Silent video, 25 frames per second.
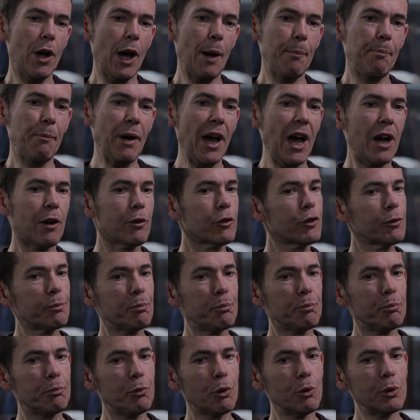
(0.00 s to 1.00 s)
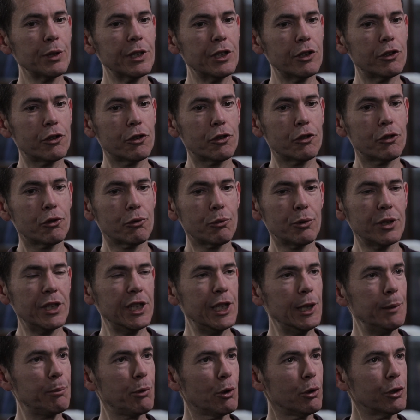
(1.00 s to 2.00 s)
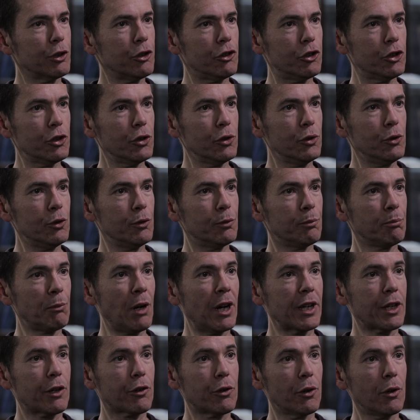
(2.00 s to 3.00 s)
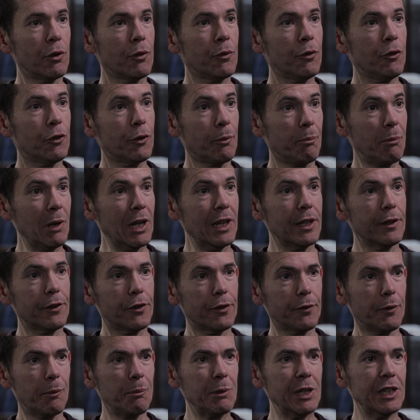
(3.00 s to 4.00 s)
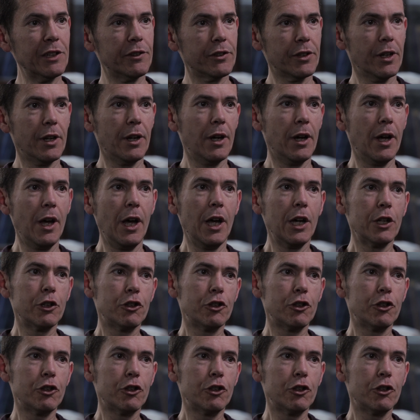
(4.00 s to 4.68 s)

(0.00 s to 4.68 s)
about 0.3, 0.2 microns, millionth of a meter,